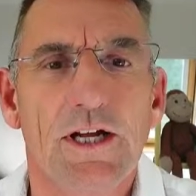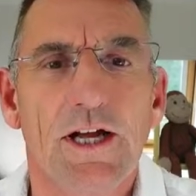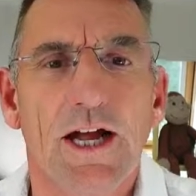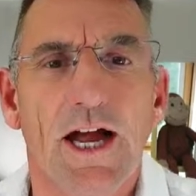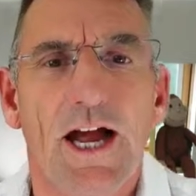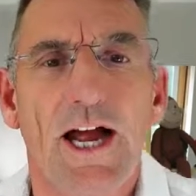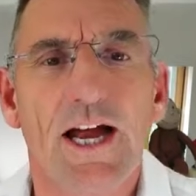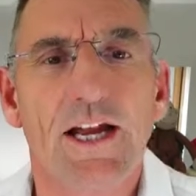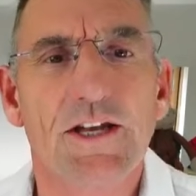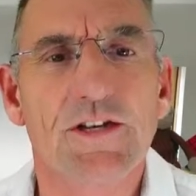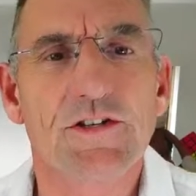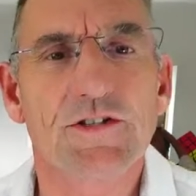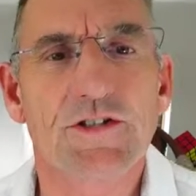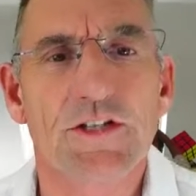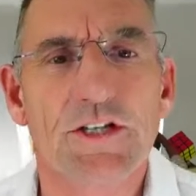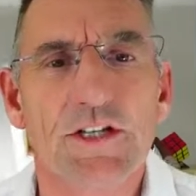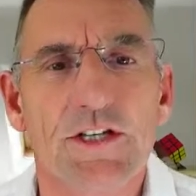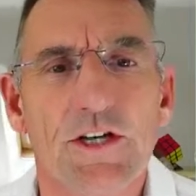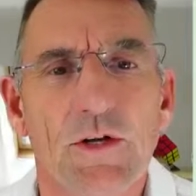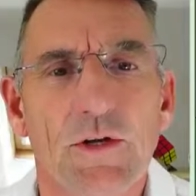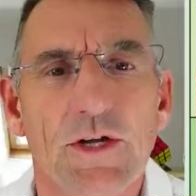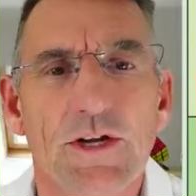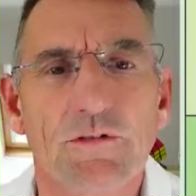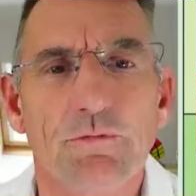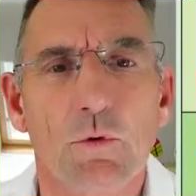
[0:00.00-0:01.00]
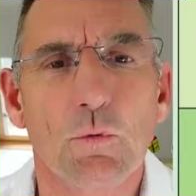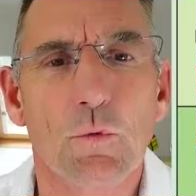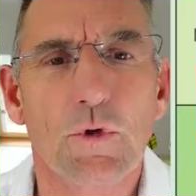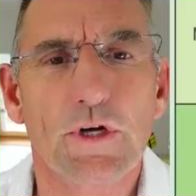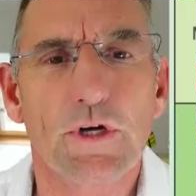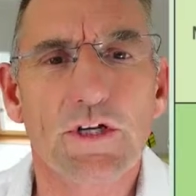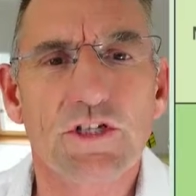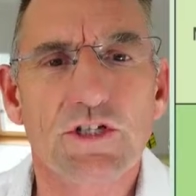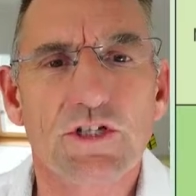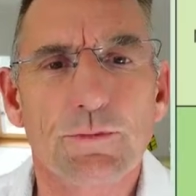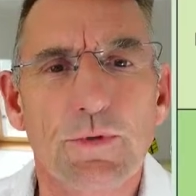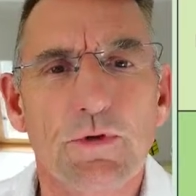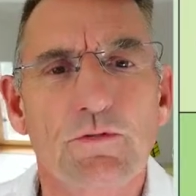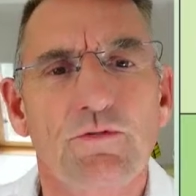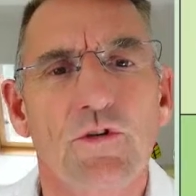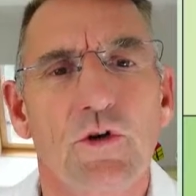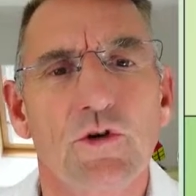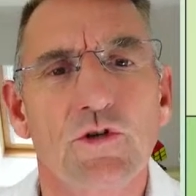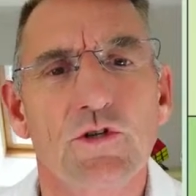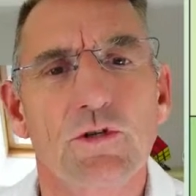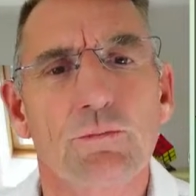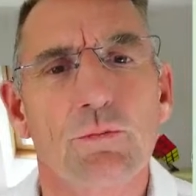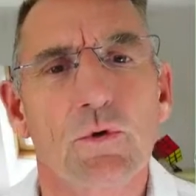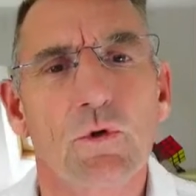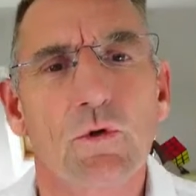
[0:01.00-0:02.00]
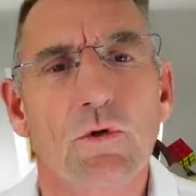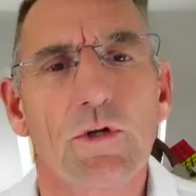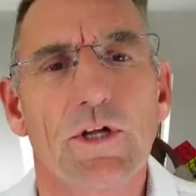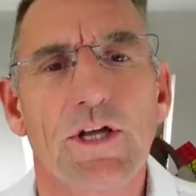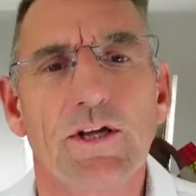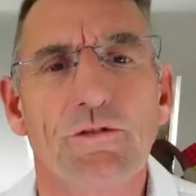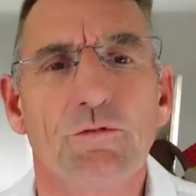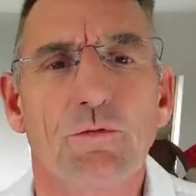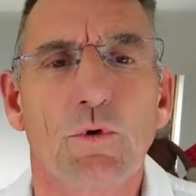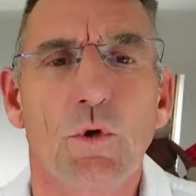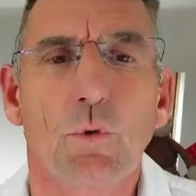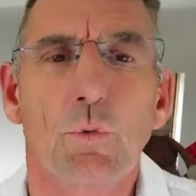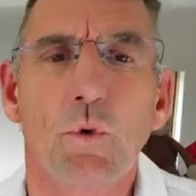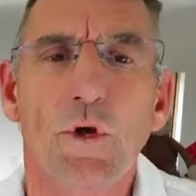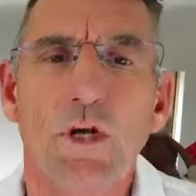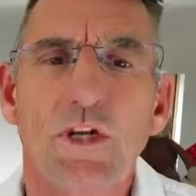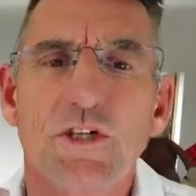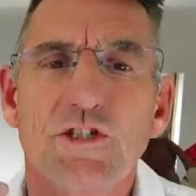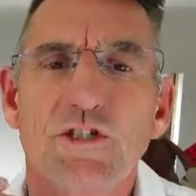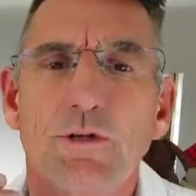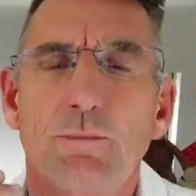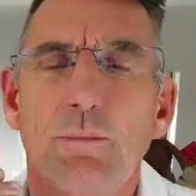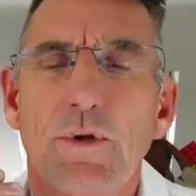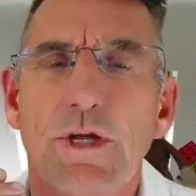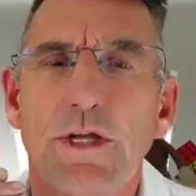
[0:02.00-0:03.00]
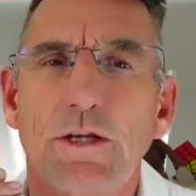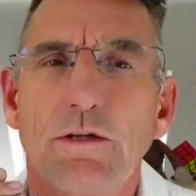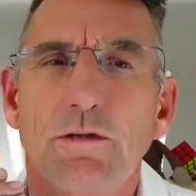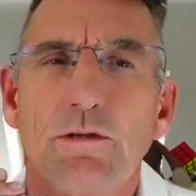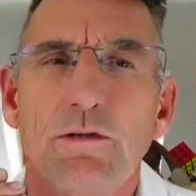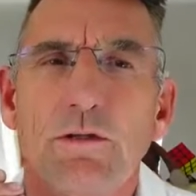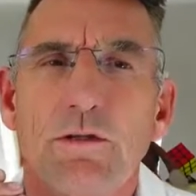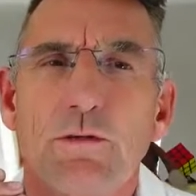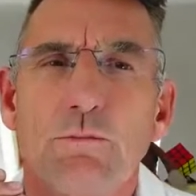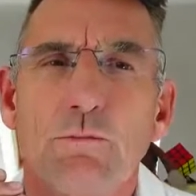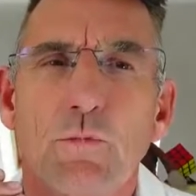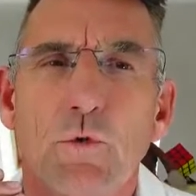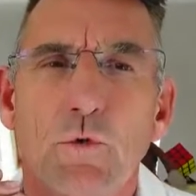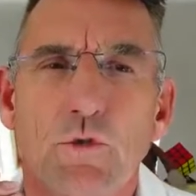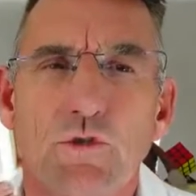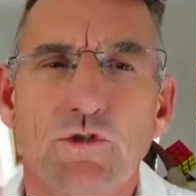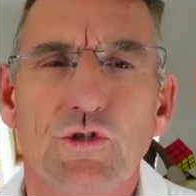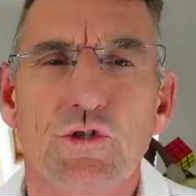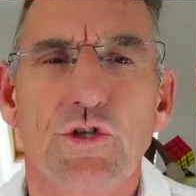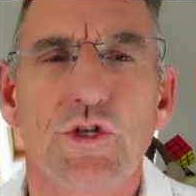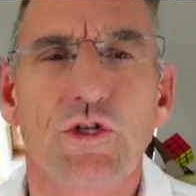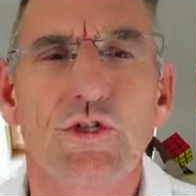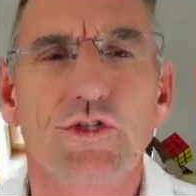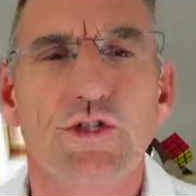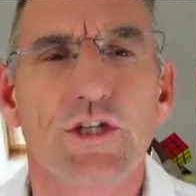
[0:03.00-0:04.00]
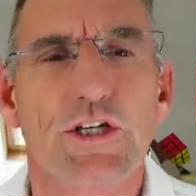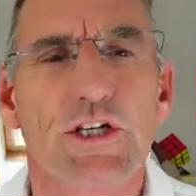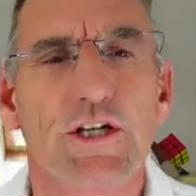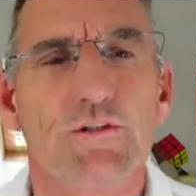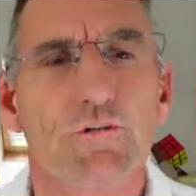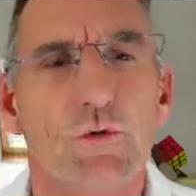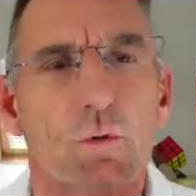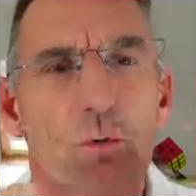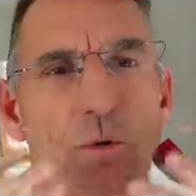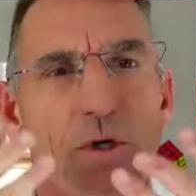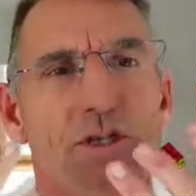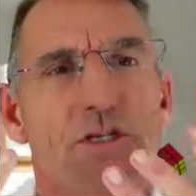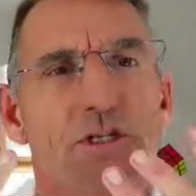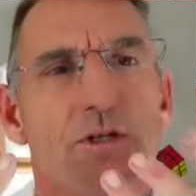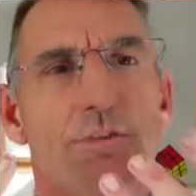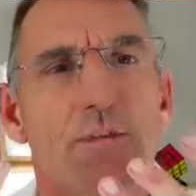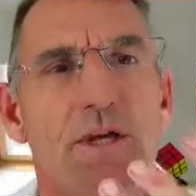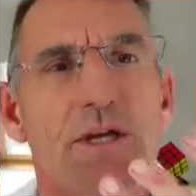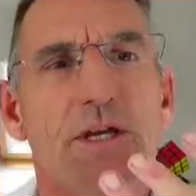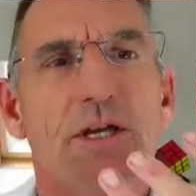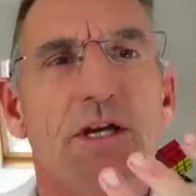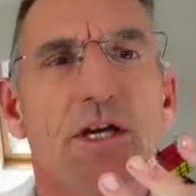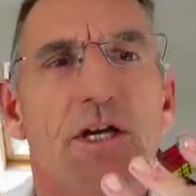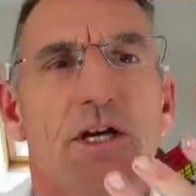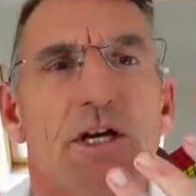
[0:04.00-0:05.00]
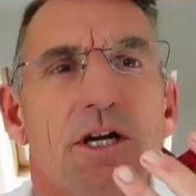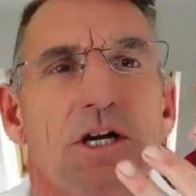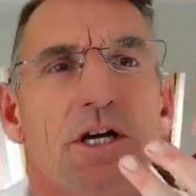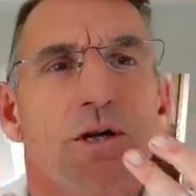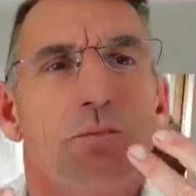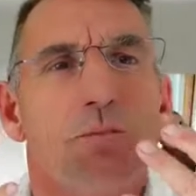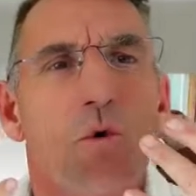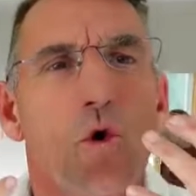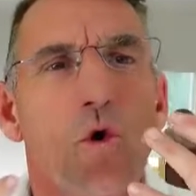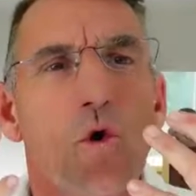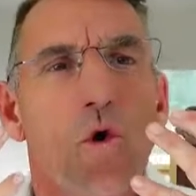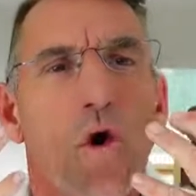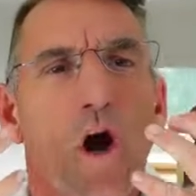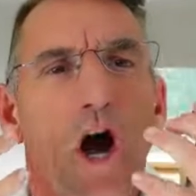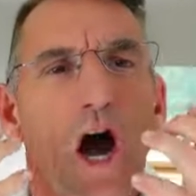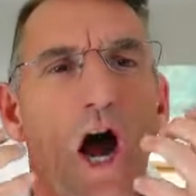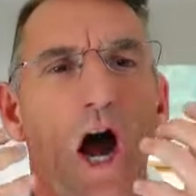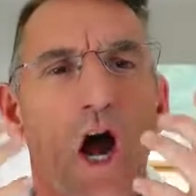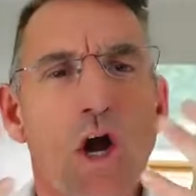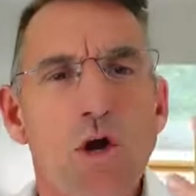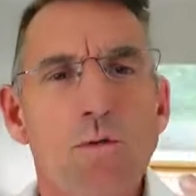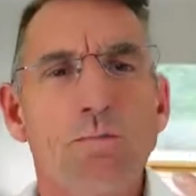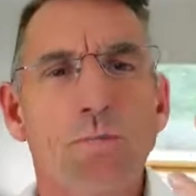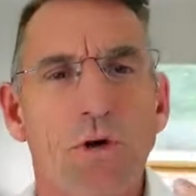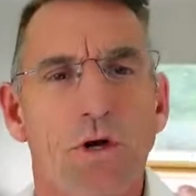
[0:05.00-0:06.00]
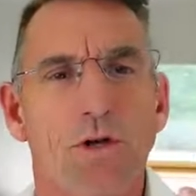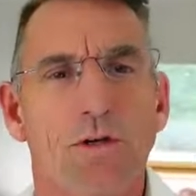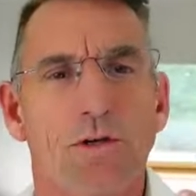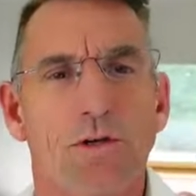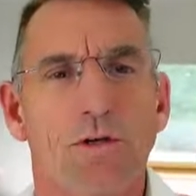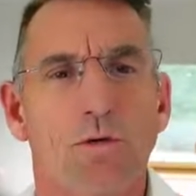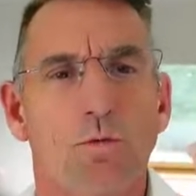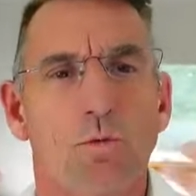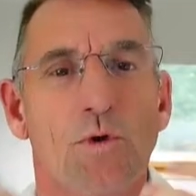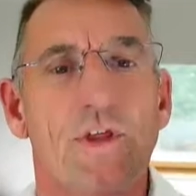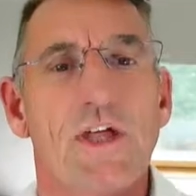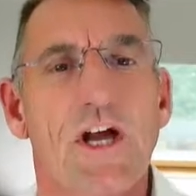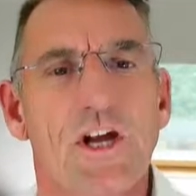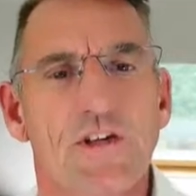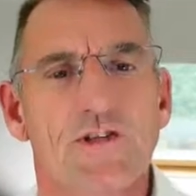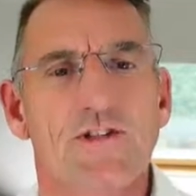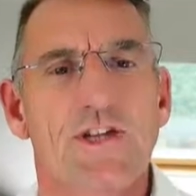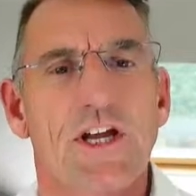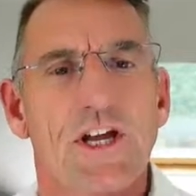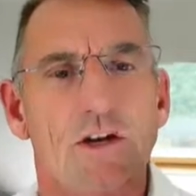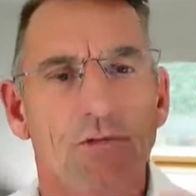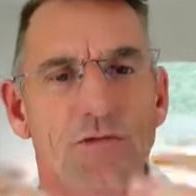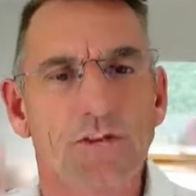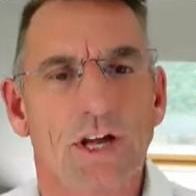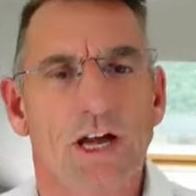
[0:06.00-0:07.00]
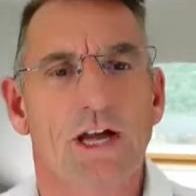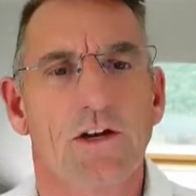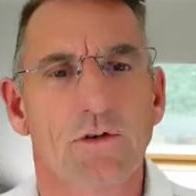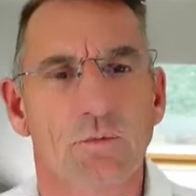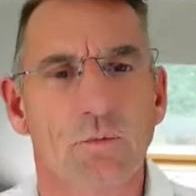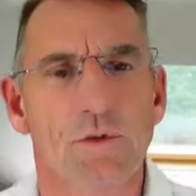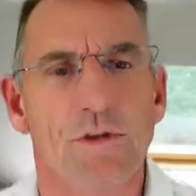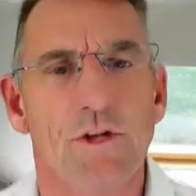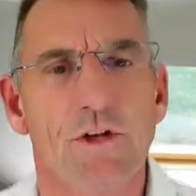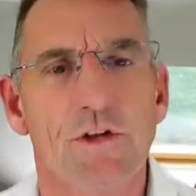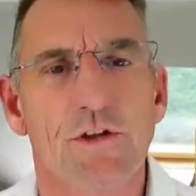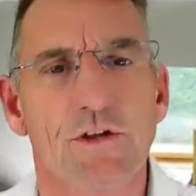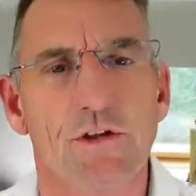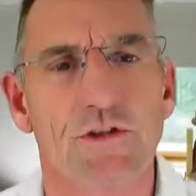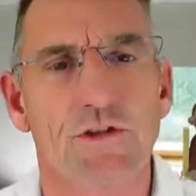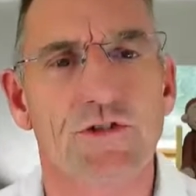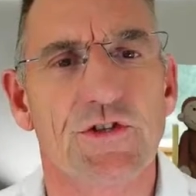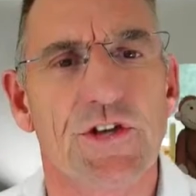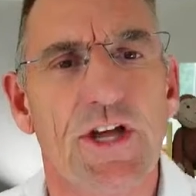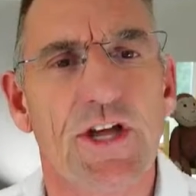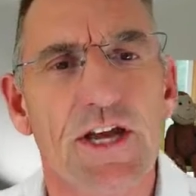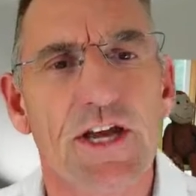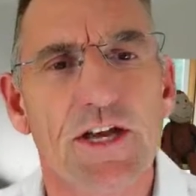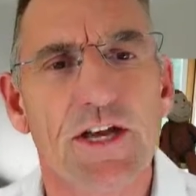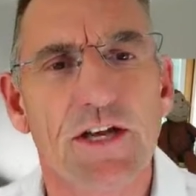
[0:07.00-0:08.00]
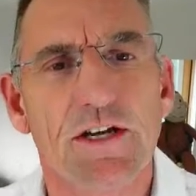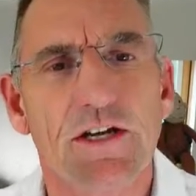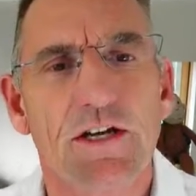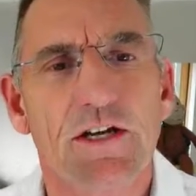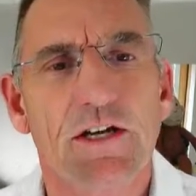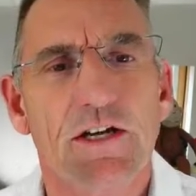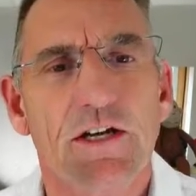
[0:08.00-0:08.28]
And, if we're willing to be vulnerable, if we're willing to be more trusting, if we're willing to be more open with ourselves and with others, then